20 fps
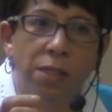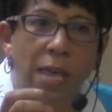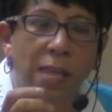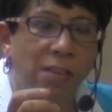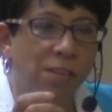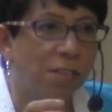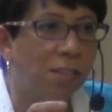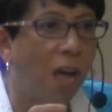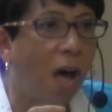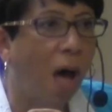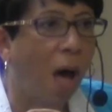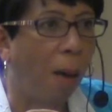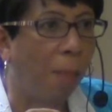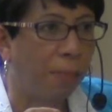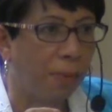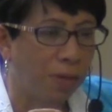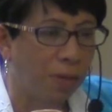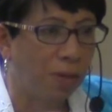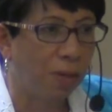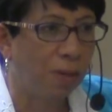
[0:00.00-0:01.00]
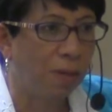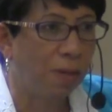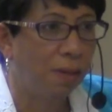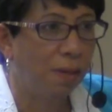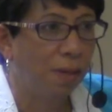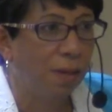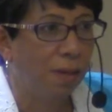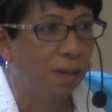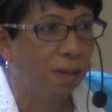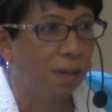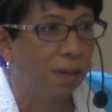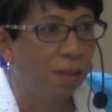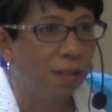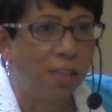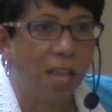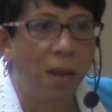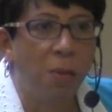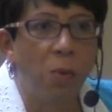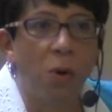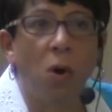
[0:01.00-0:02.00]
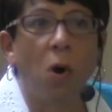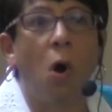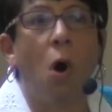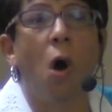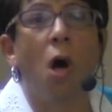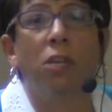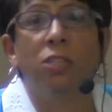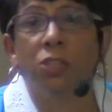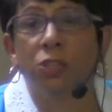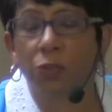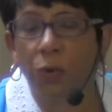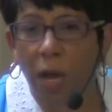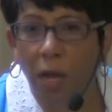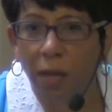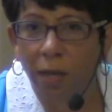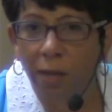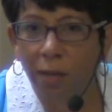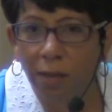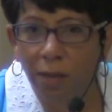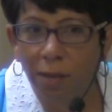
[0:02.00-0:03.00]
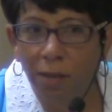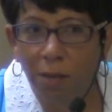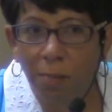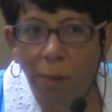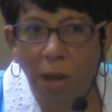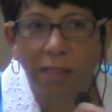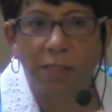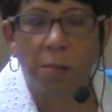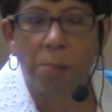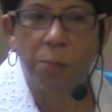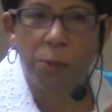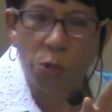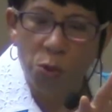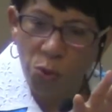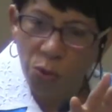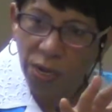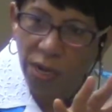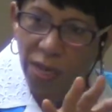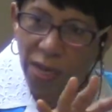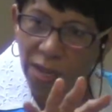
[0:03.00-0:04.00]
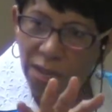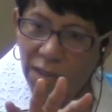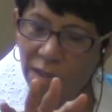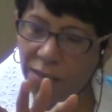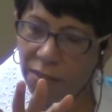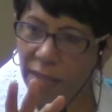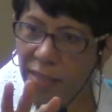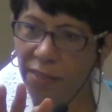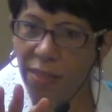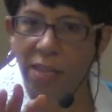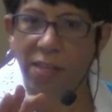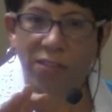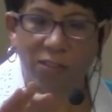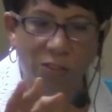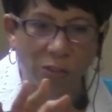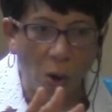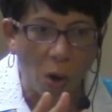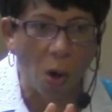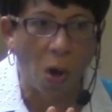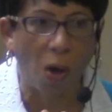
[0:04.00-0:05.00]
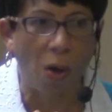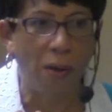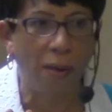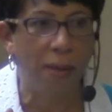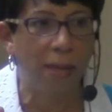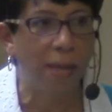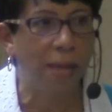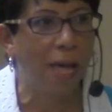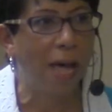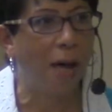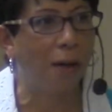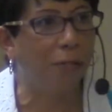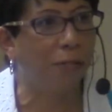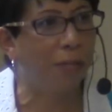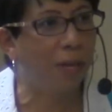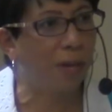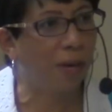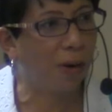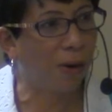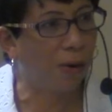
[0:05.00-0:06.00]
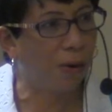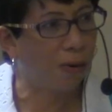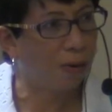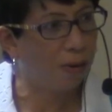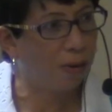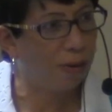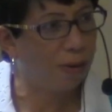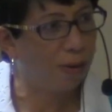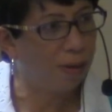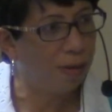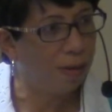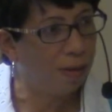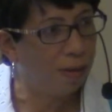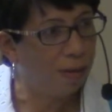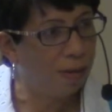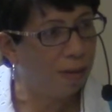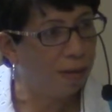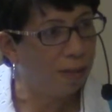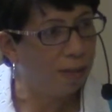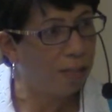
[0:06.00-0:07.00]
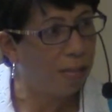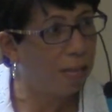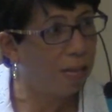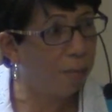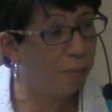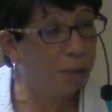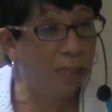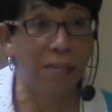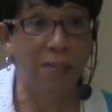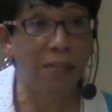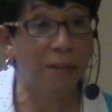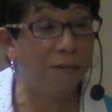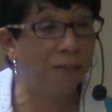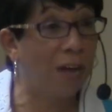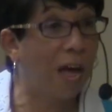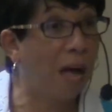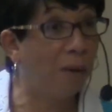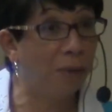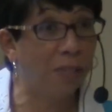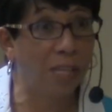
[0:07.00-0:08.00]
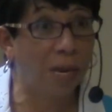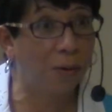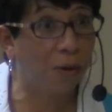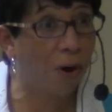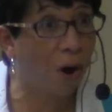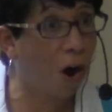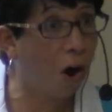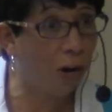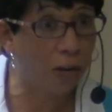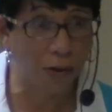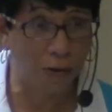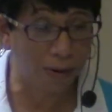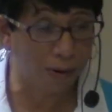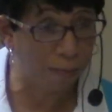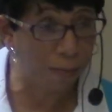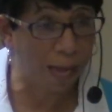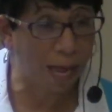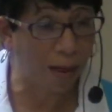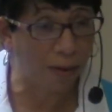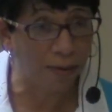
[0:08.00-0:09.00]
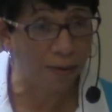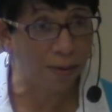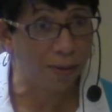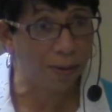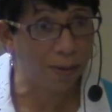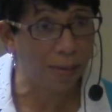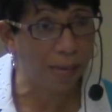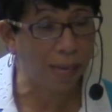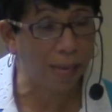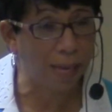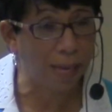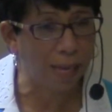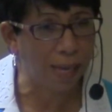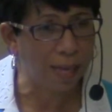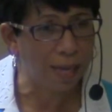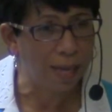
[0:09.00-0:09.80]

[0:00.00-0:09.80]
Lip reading: stopped. They were awestruck by the beauty that they saw out there. They completely forgot what they were arguing about, okay?